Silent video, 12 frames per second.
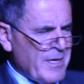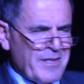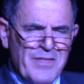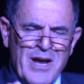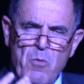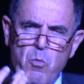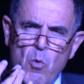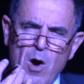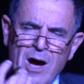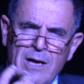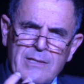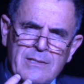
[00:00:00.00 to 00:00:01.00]
There
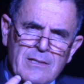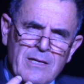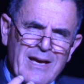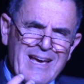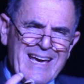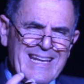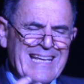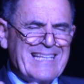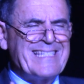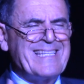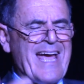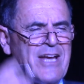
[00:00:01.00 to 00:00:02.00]
was an
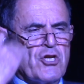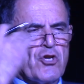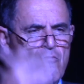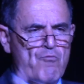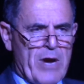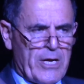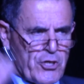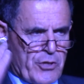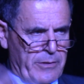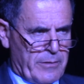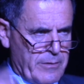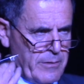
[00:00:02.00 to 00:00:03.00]

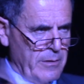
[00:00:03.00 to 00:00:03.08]
exaggeration